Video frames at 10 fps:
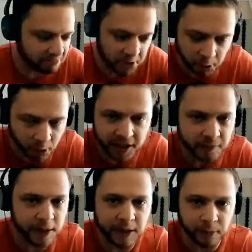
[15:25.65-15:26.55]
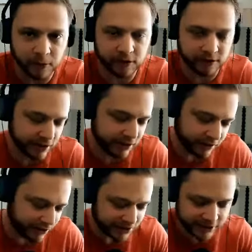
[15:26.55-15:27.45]
20 people,
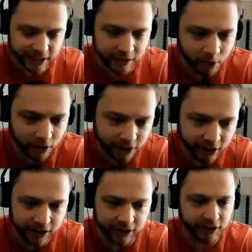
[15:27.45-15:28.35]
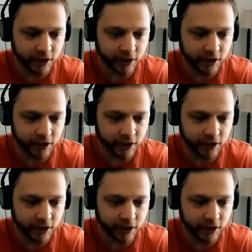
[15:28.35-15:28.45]
let's just say in marketing,